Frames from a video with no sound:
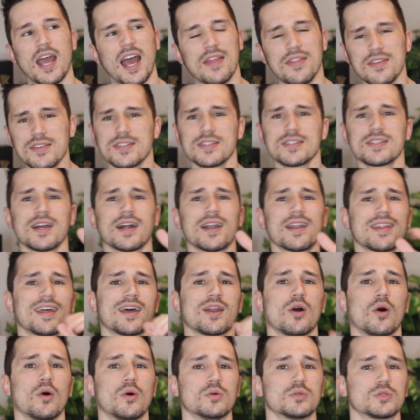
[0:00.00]
And this is kind of
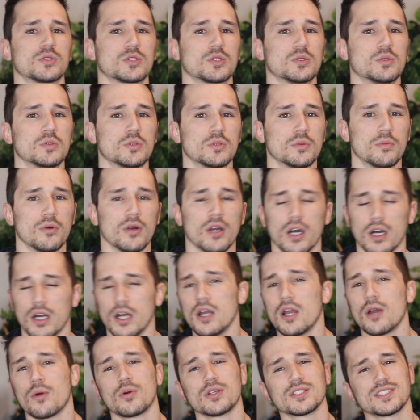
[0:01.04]
that old school bruh,
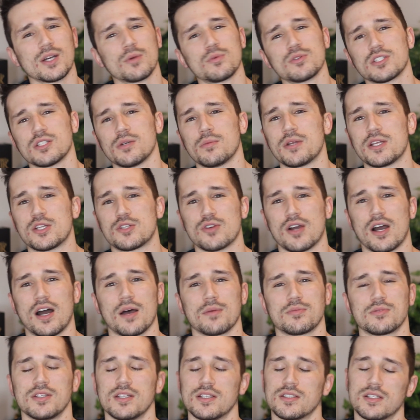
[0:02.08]
where it's like when somebody
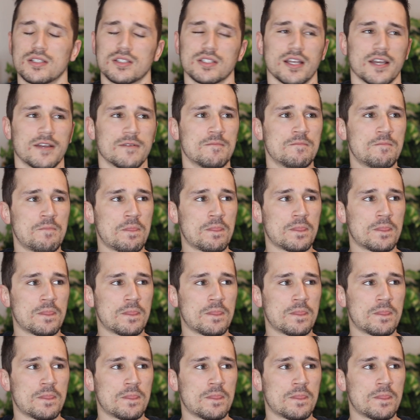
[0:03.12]
drops this, it's like,